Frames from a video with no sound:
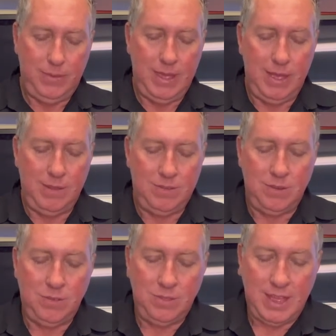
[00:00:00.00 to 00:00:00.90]
And to
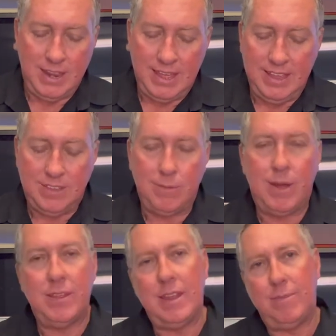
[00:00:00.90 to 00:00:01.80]
do that easy
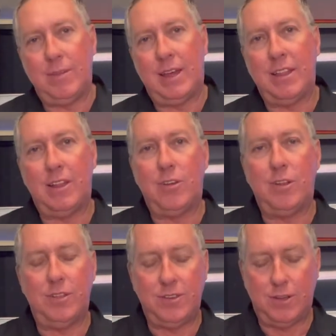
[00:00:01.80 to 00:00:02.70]
rather than have to cut the line
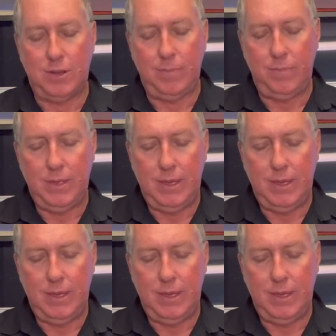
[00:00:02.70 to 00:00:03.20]
all the time.